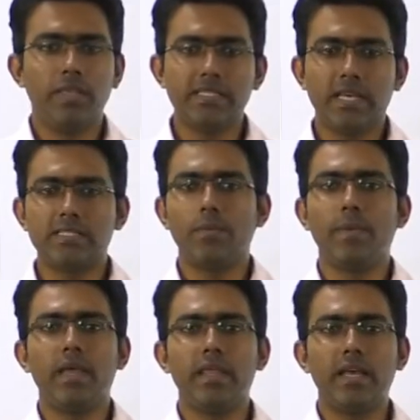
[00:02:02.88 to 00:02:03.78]
these are some
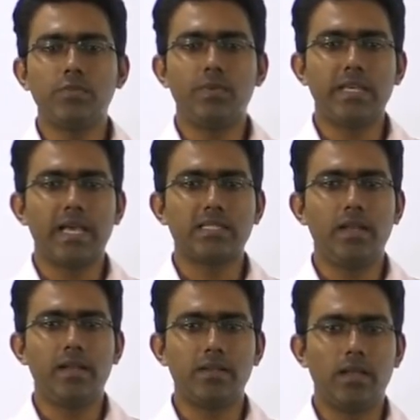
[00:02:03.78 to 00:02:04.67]
areas which
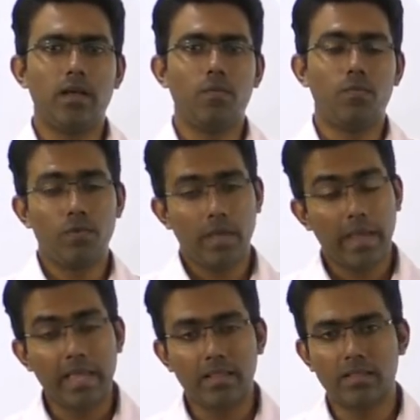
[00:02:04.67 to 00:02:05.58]
actually,
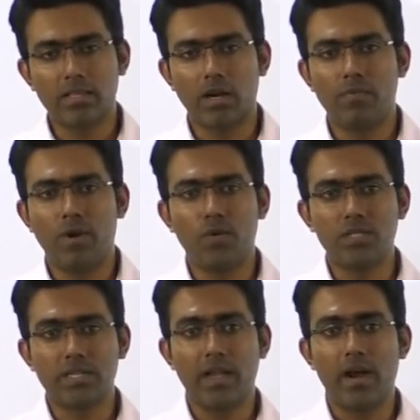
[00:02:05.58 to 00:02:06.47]
again, the third one
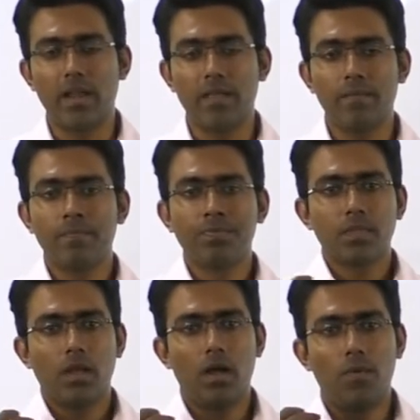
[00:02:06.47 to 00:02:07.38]
was regarding
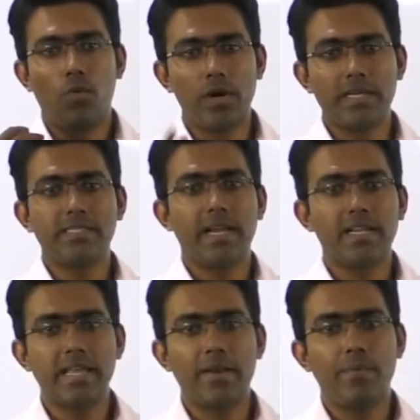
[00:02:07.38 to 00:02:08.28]
what
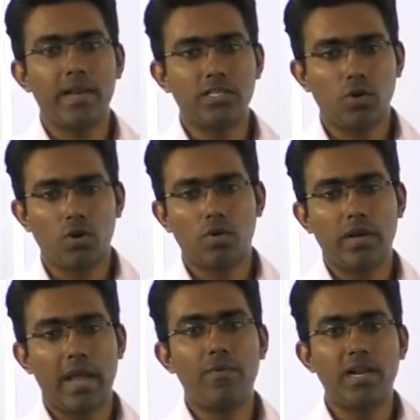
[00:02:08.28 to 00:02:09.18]
exactly is the
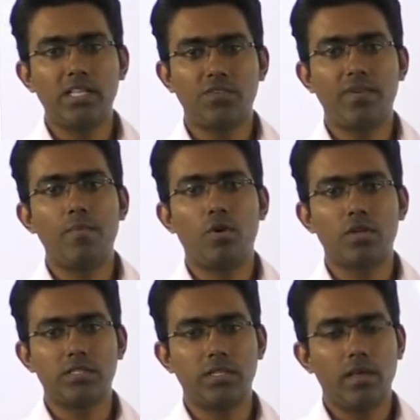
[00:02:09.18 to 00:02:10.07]
advantage of
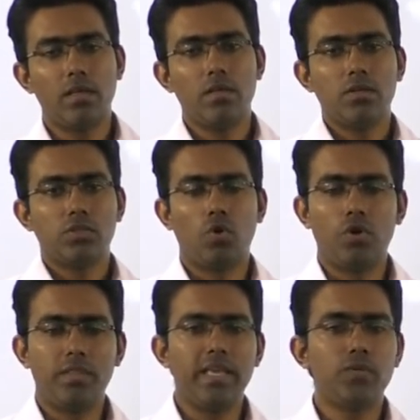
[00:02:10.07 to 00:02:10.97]
democracy.
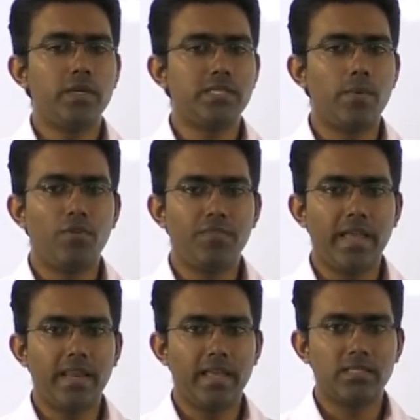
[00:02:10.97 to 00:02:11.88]
So these were some of the
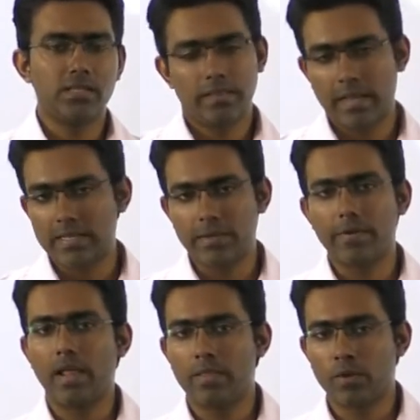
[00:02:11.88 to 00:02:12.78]
areas. There are
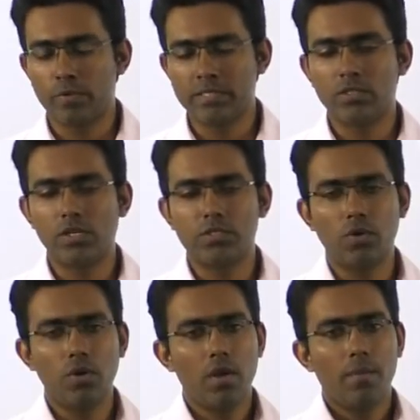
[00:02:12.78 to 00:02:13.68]
several other questions
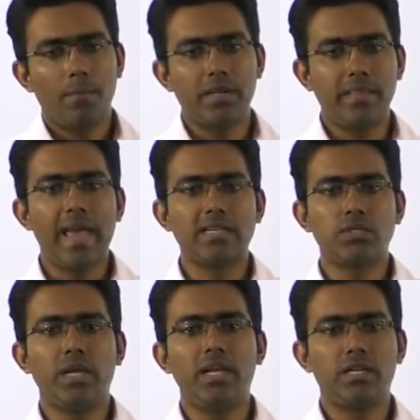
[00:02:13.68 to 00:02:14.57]
also, but they
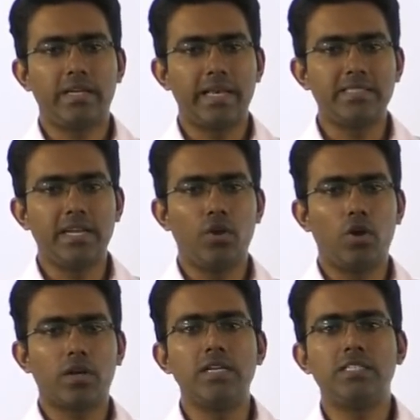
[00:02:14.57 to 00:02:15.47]
actually tested
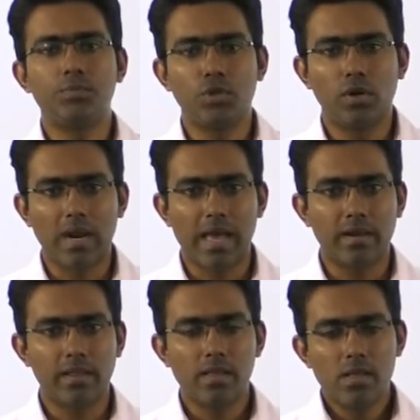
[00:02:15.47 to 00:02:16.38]
your conceptual
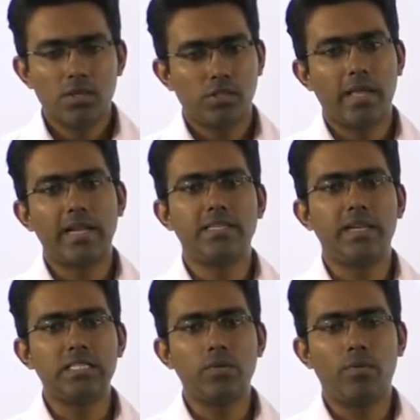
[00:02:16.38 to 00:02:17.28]
clarity. So that's the
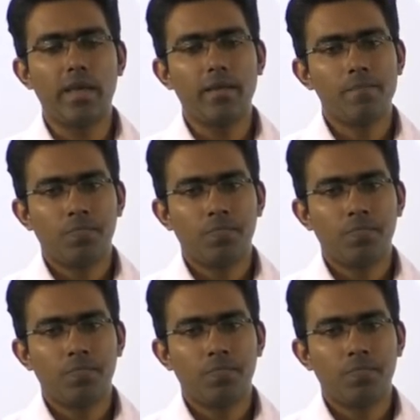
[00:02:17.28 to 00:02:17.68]
reason why